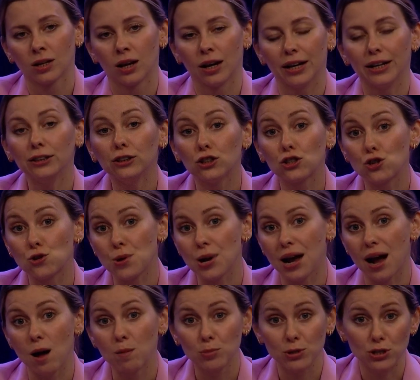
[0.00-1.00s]
industry
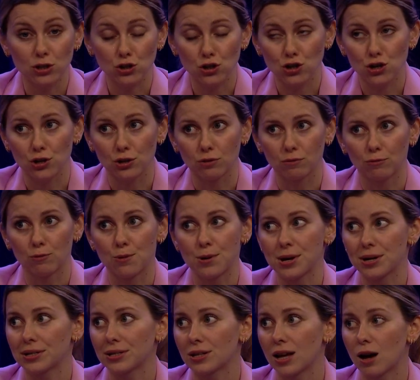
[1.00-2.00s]
competition, for
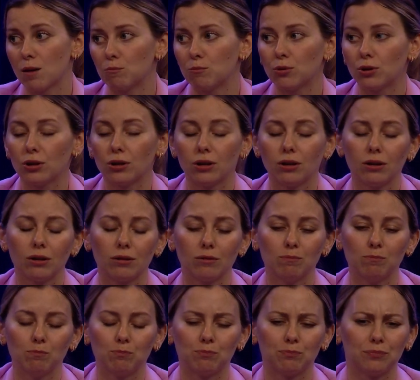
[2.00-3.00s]
example,
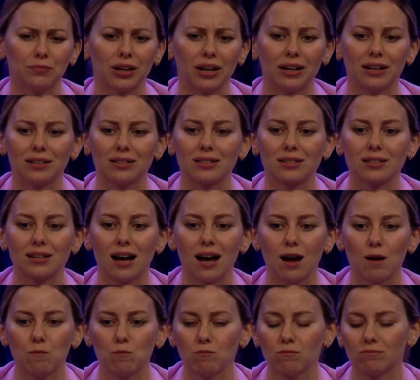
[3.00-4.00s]
like
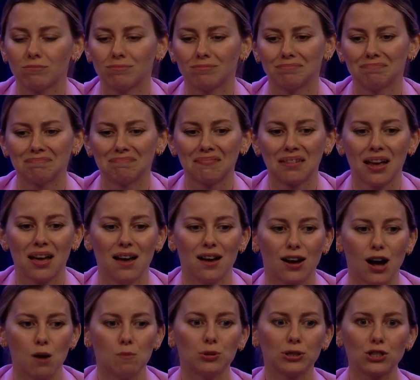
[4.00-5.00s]
some
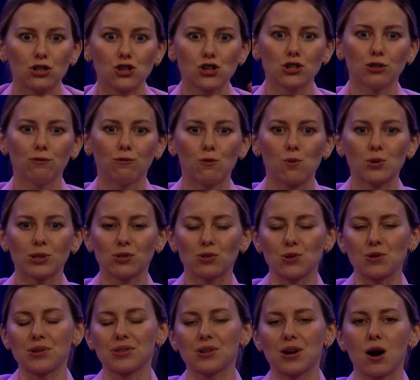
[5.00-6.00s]
competition for
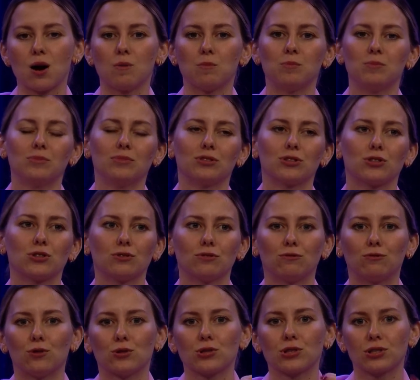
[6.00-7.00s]

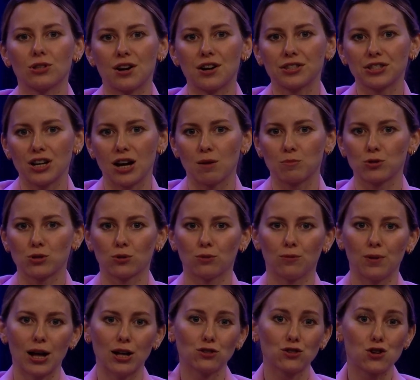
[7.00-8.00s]
startups of
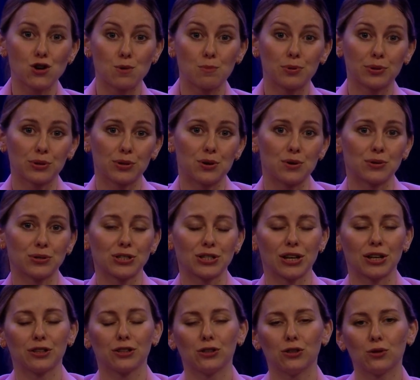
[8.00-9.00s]
entrepreneurs,
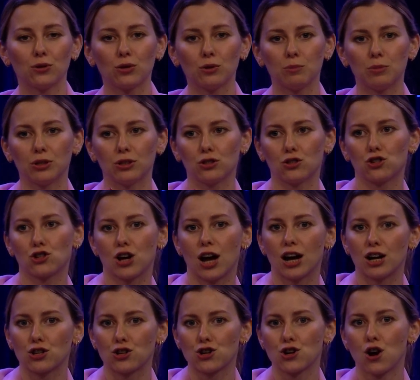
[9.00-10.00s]
and you could be the
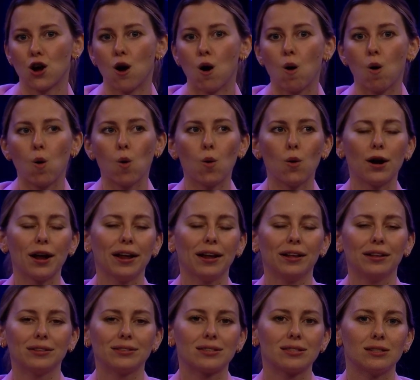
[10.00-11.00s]
judge. Or
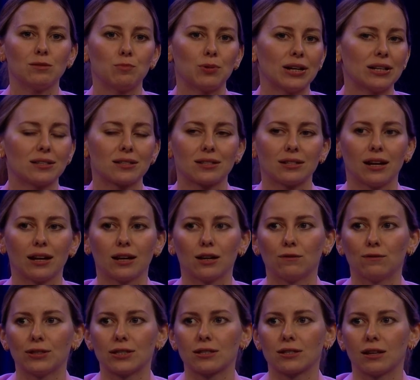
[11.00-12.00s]
it depends, like
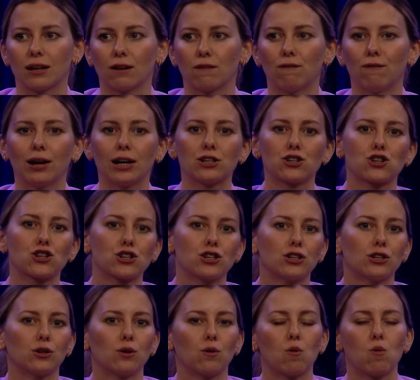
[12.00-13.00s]
if it's like
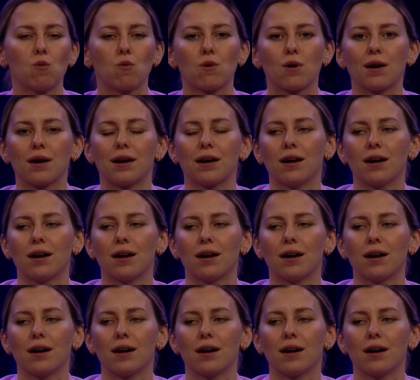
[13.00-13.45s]
fashion, or